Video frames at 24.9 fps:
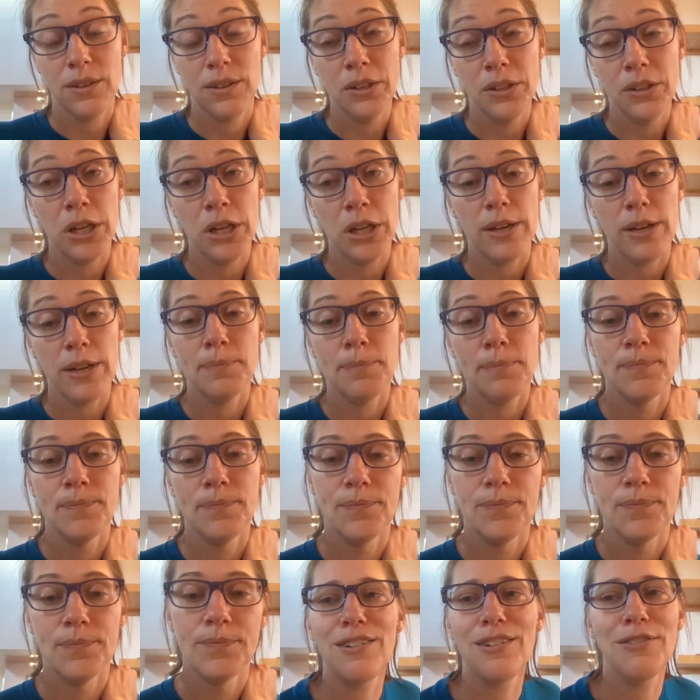Good job.
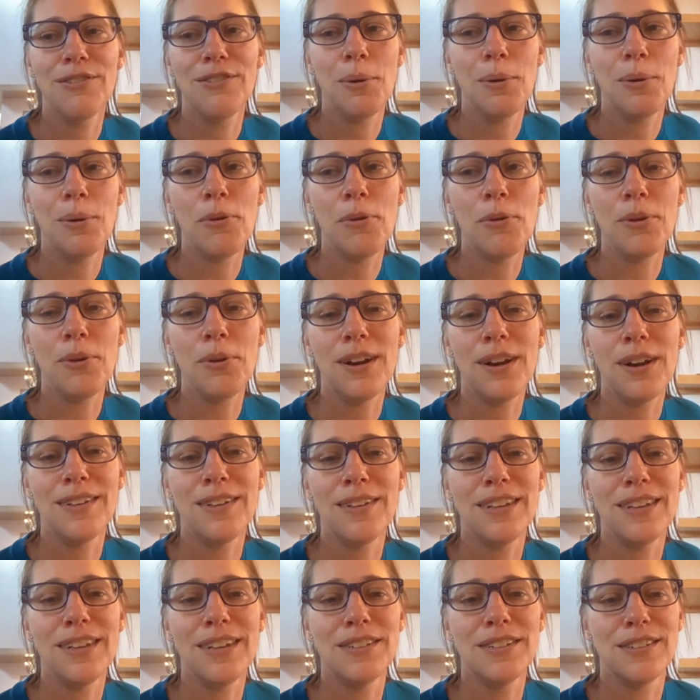Remember when
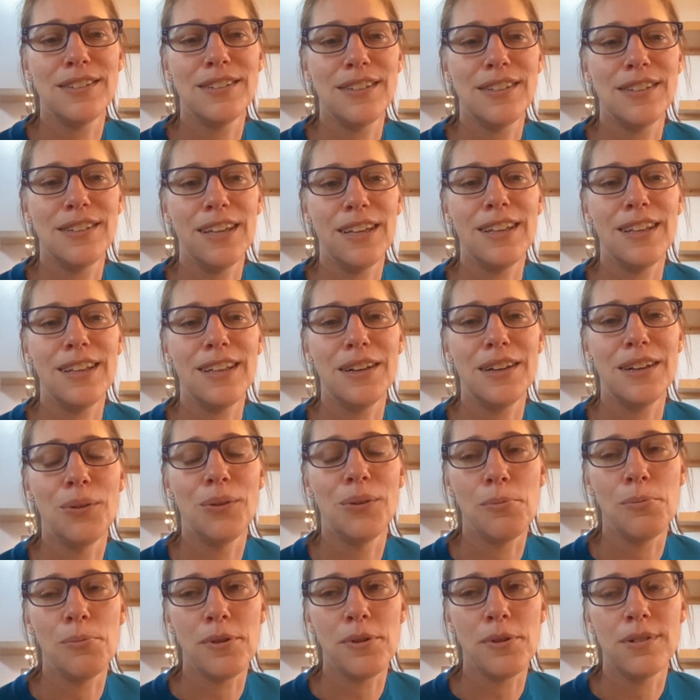I said just stand like
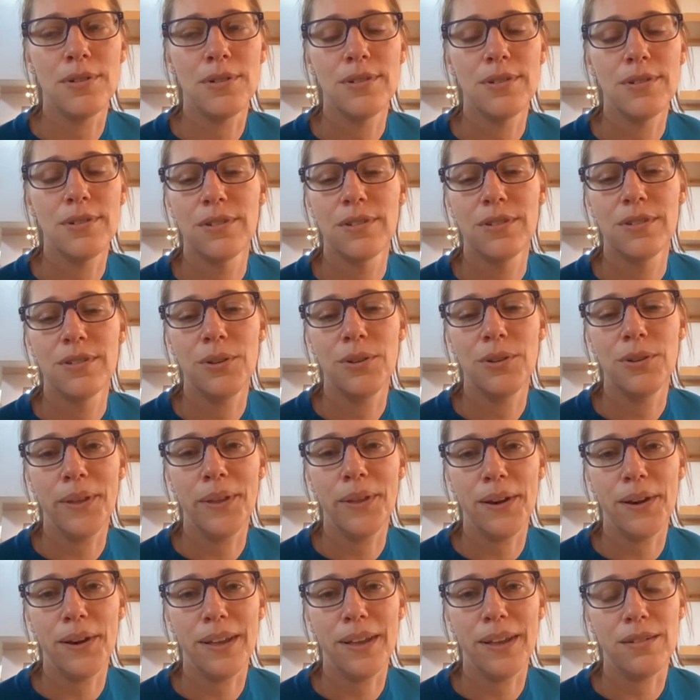normal? Do
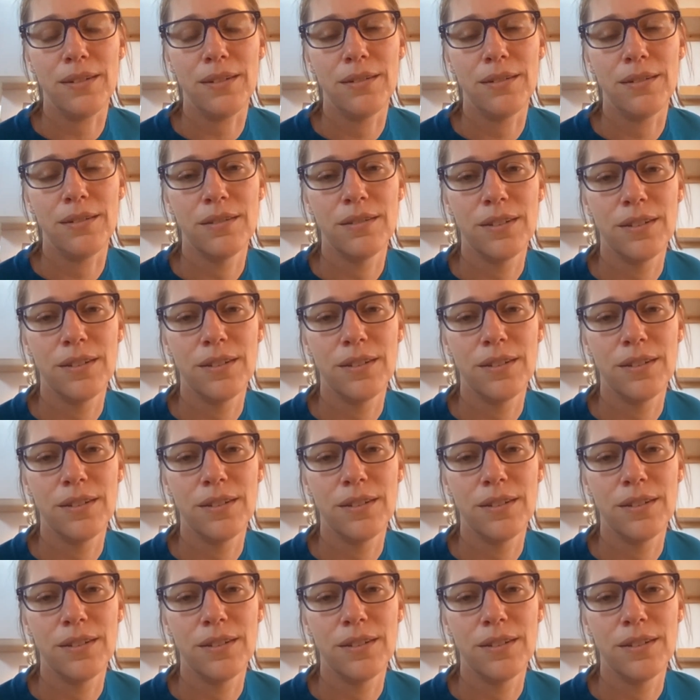that again.